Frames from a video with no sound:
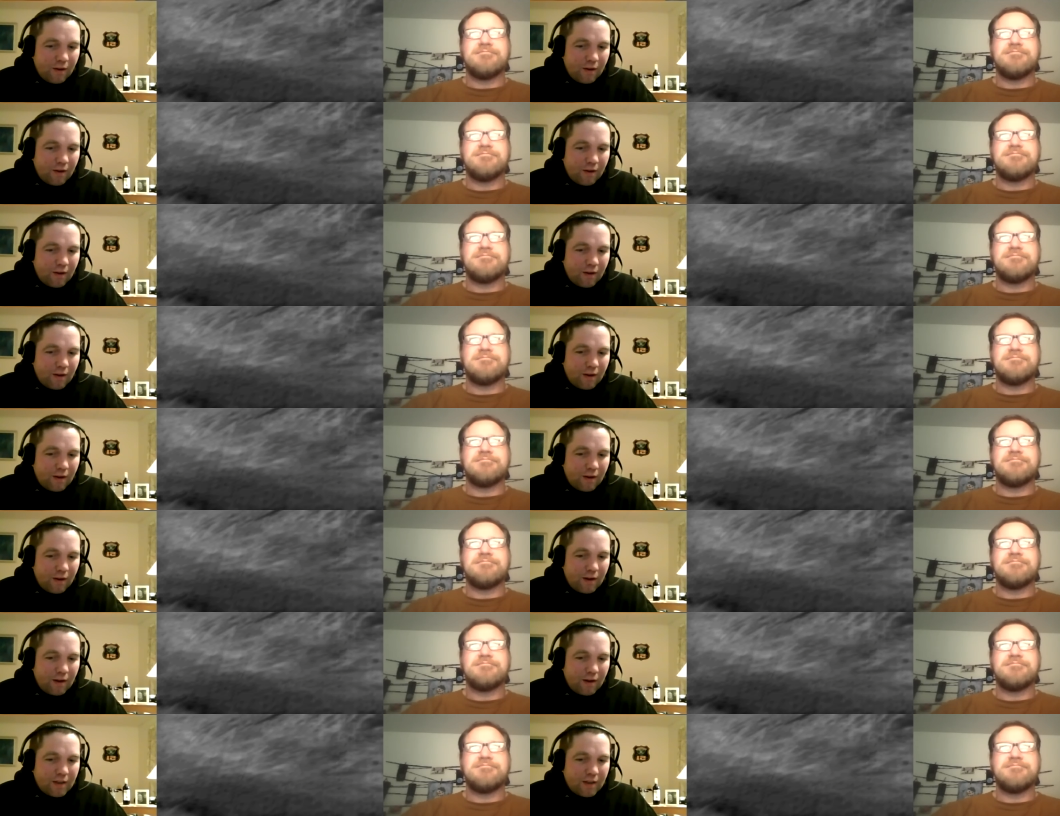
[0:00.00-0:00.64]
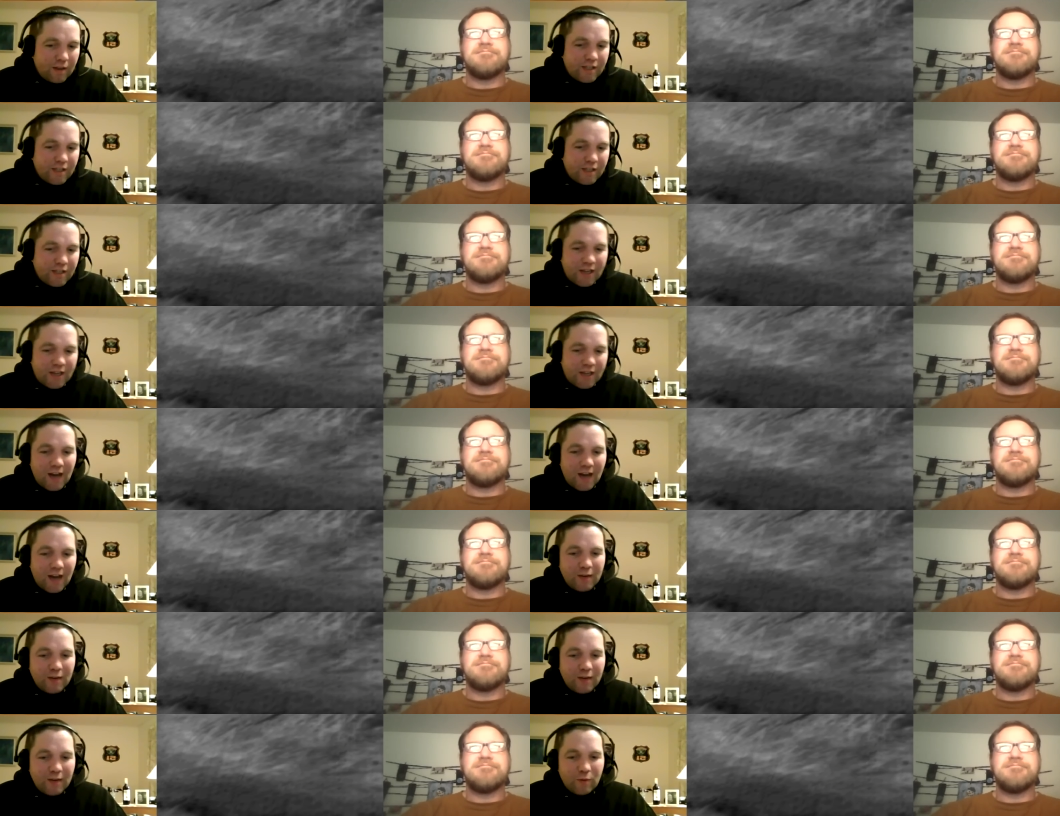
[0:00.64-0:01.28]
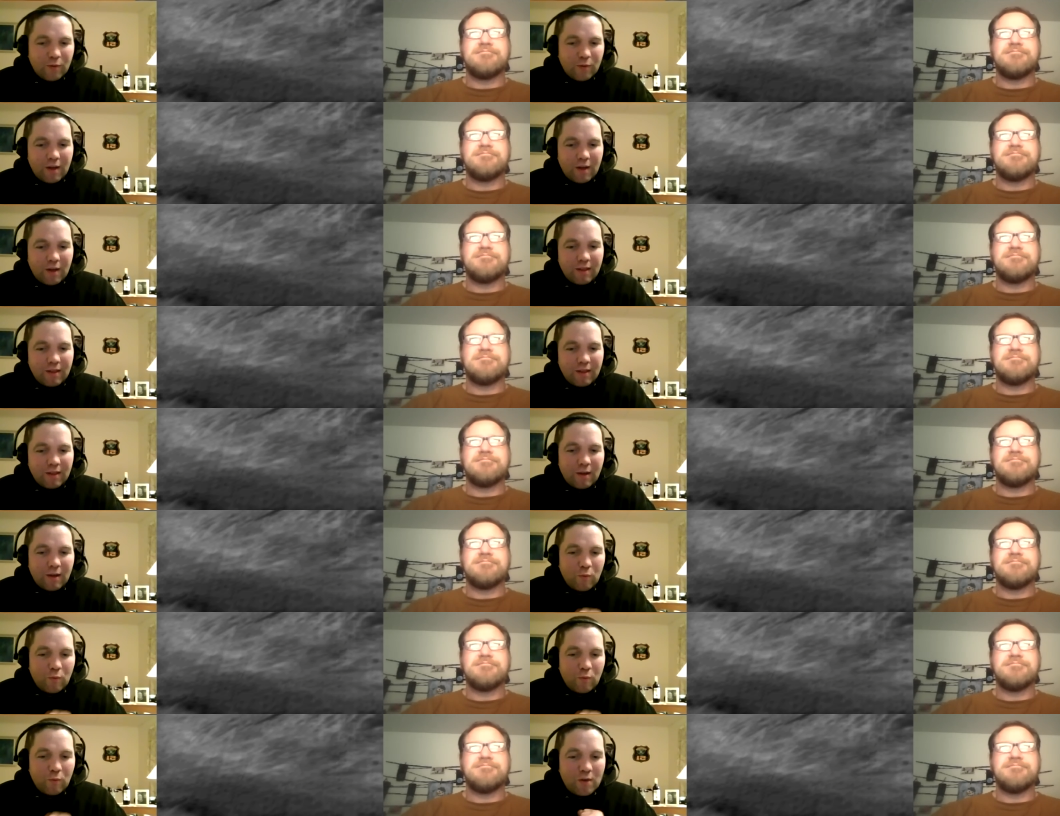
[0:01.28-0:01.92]
Speaker 1: a site where there
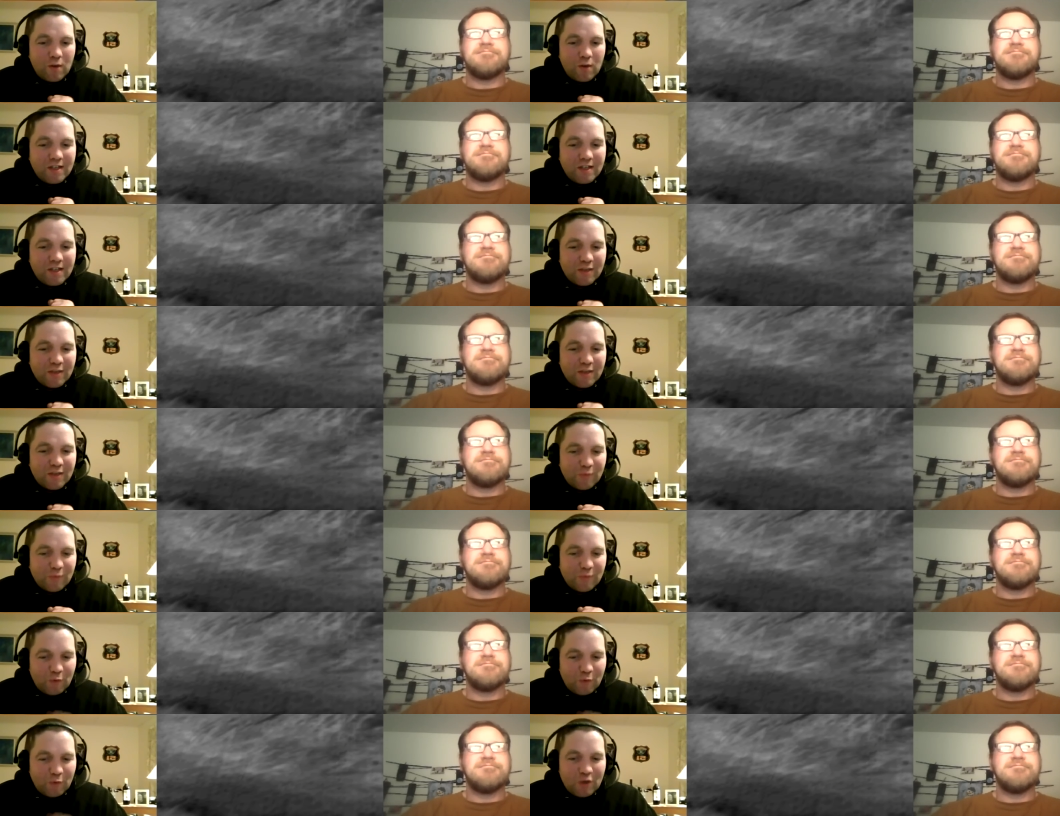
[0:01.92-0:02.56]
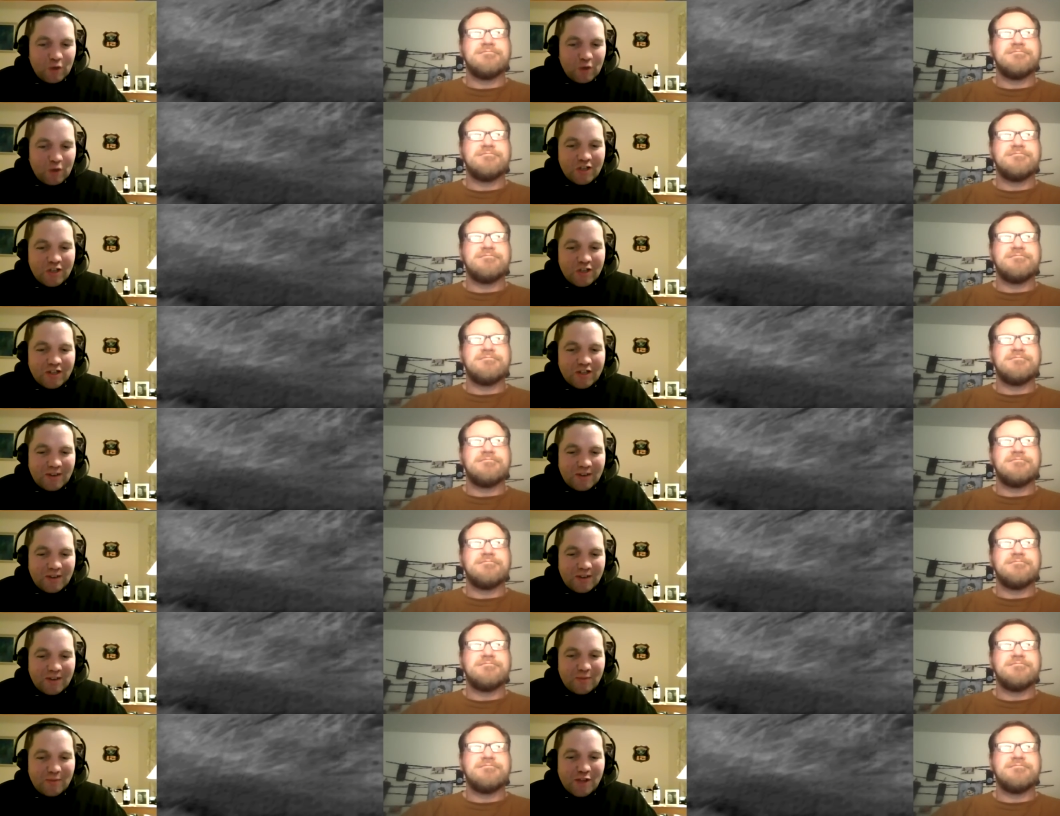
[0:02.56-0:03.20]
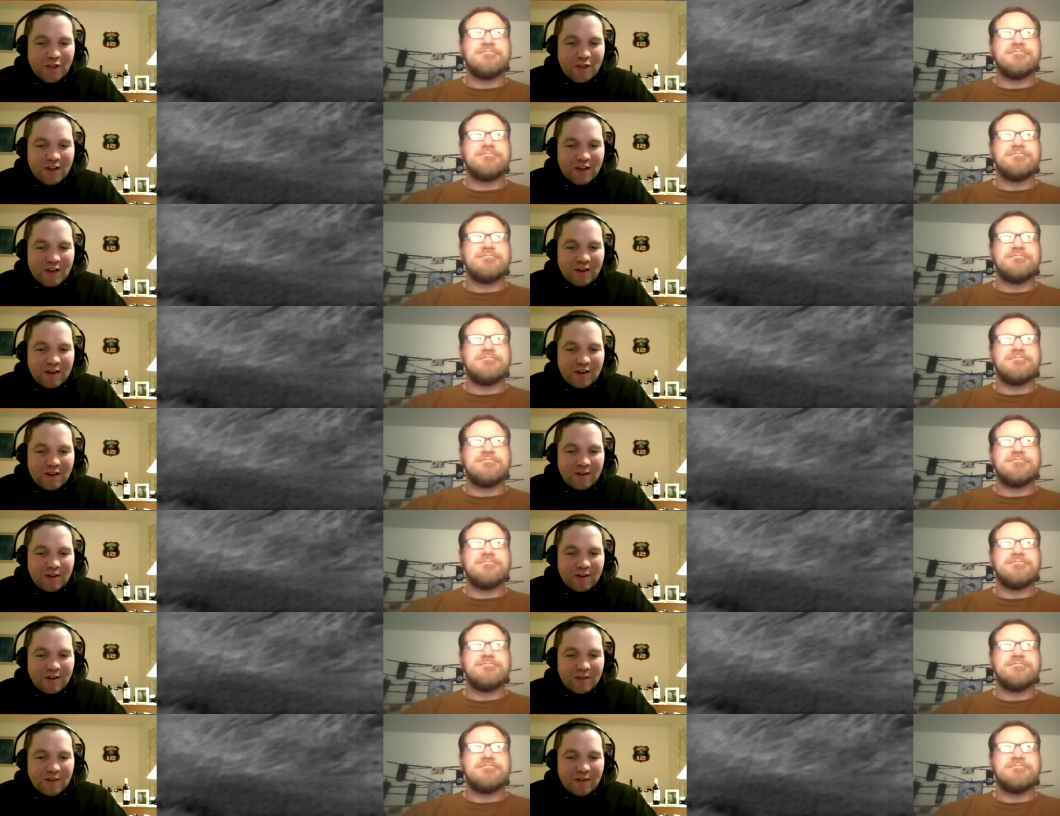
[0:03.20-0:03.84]
once was something that's
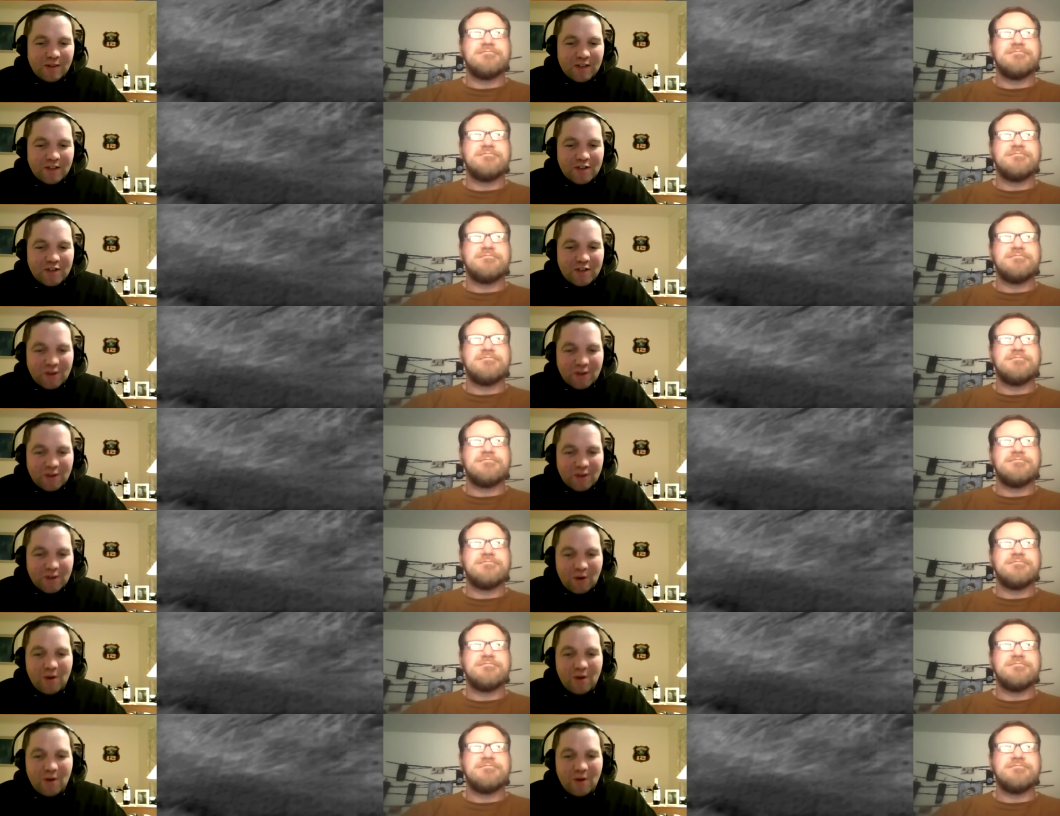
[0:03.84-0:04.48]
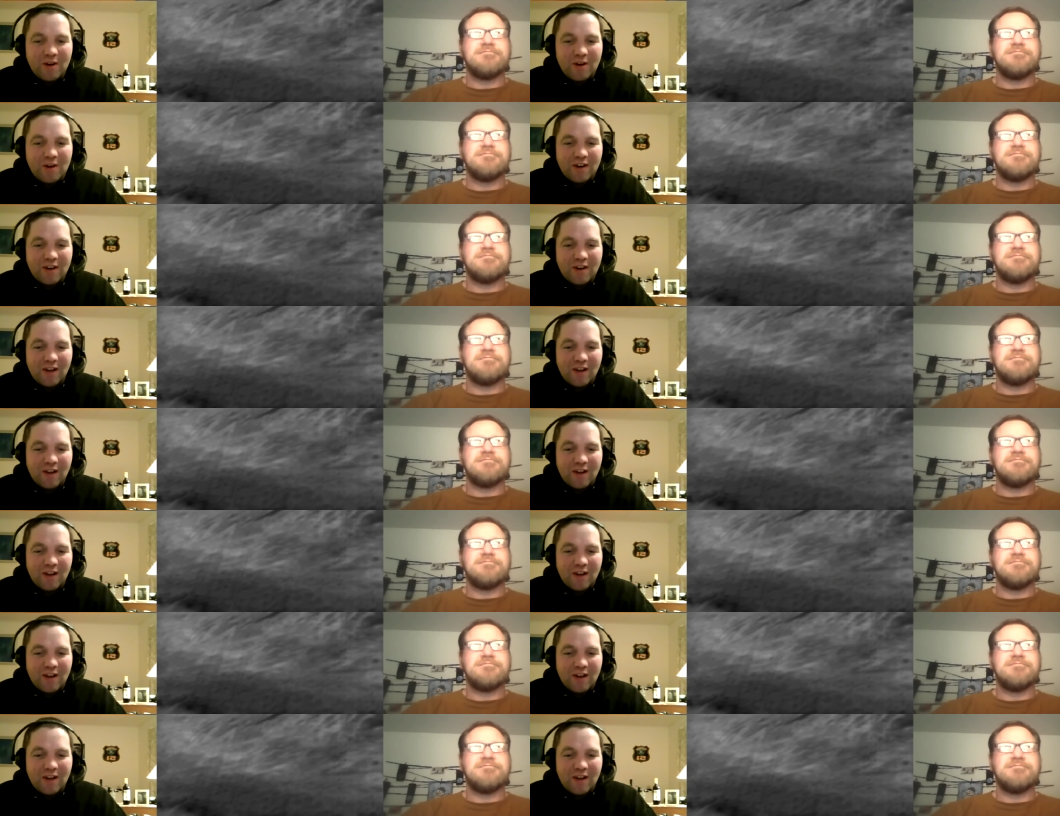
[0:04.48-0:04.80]
gone now.